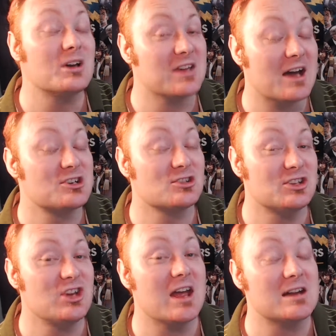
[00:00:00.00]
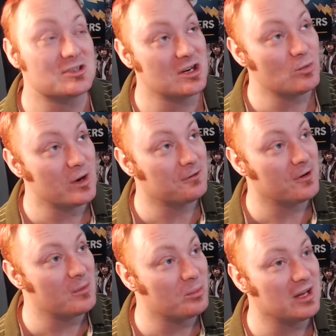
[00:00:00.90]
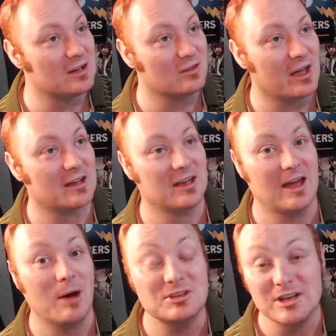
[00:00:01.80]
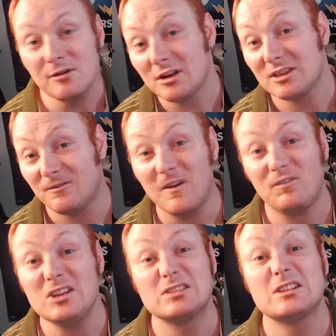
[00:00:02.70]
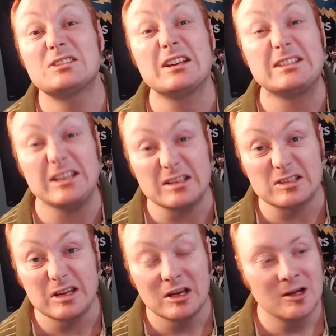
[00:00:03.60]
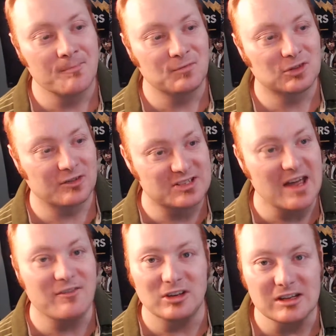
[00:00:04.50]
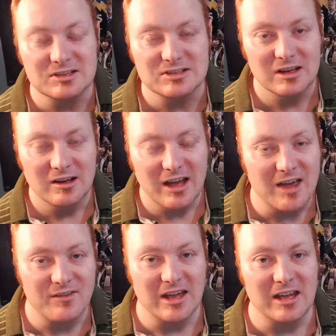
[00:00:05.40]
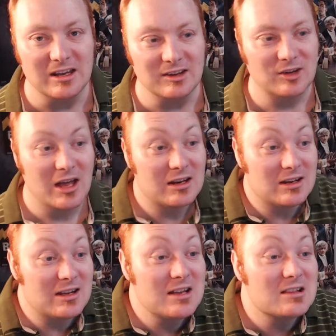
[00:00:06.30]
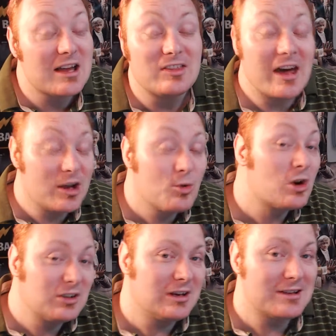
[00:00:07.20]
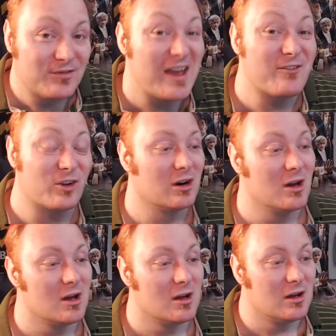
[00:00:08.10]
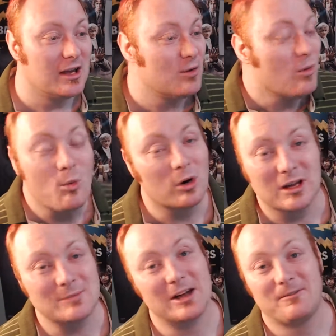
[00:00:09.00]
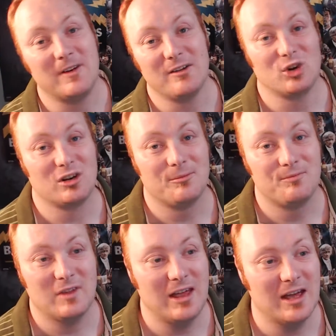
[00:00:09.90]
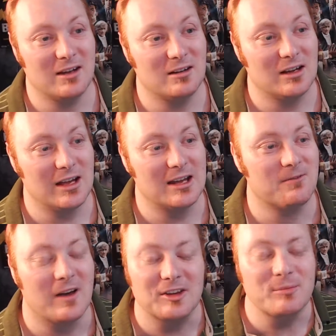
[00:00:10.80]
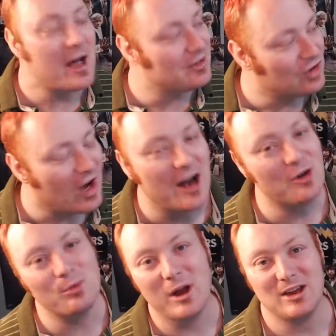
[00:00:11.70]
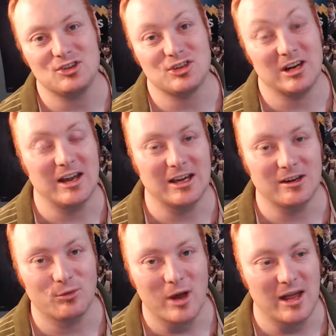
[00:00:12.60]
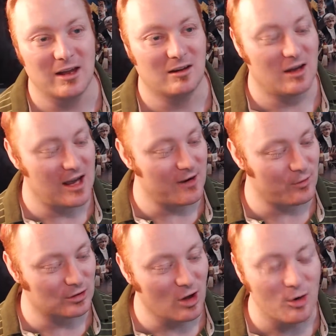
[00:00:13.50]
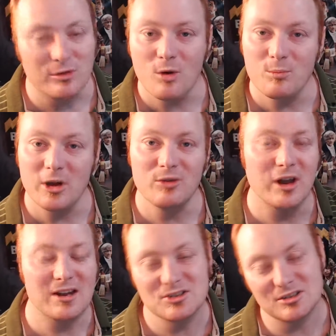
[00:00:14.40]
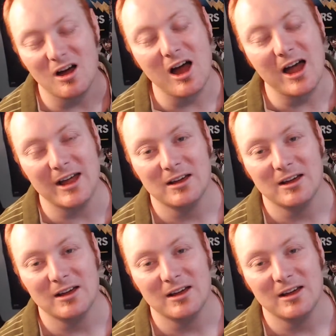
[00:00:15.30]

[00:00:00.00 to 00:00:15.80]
actually changed, and it went from being like how it sounded in the 50s and the 60s to the 70s and the 80s. And he liked that. It worked in his favor. It won't work in my favor. And it affects my entire range in a negative way. Every low note, mid-range, and high,